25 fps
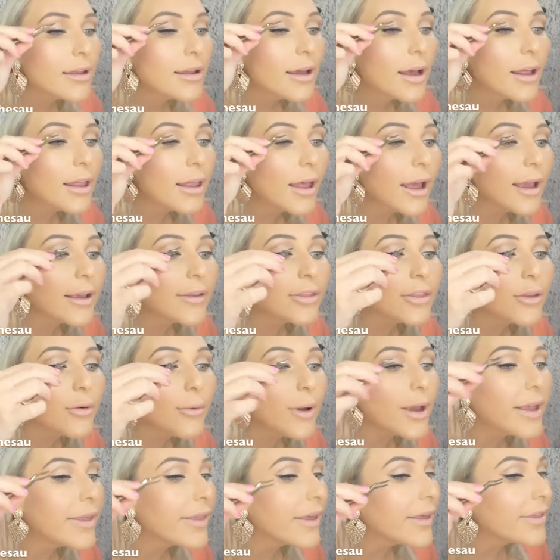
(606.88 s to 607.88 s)
I like the
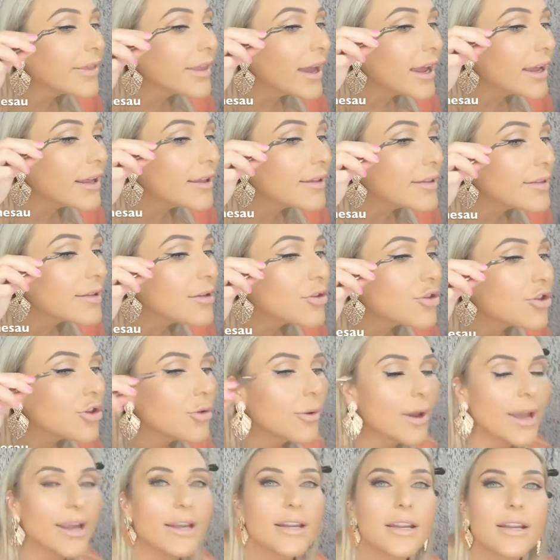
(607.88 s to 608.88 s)
way that that is
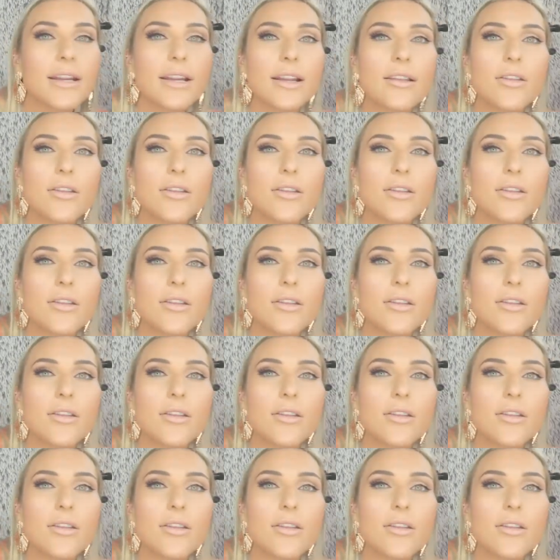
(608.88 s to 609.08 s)
situated.